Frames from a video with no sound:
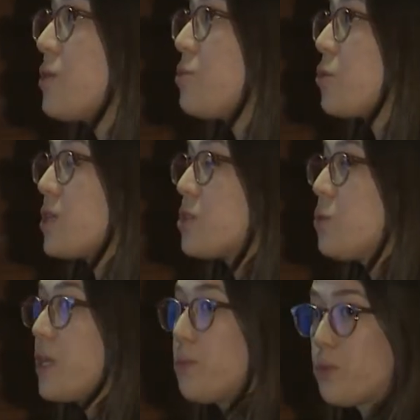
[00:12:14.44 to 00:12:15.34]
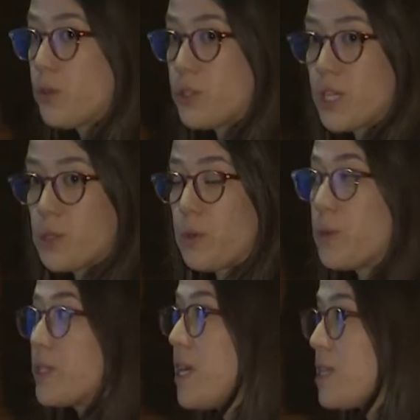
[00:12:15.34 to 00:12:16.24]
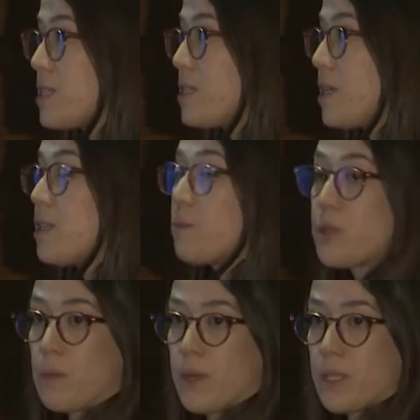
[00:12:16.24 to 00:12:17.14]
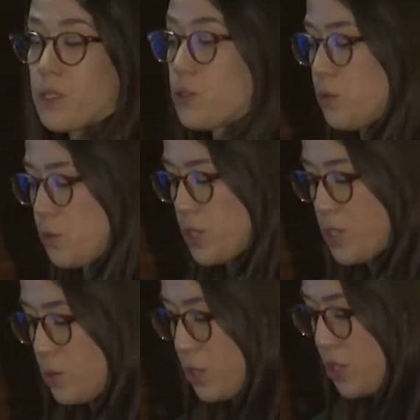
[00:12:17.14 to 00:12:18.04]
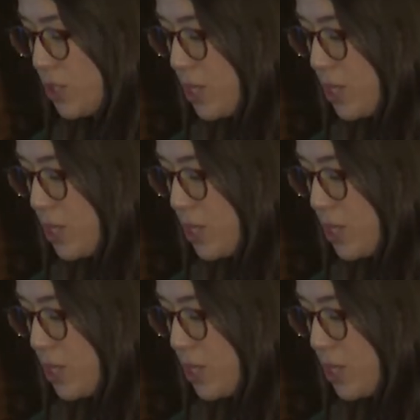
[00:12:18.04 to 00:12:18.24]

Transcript: in more than 20 projects where we test and implement these solutions, which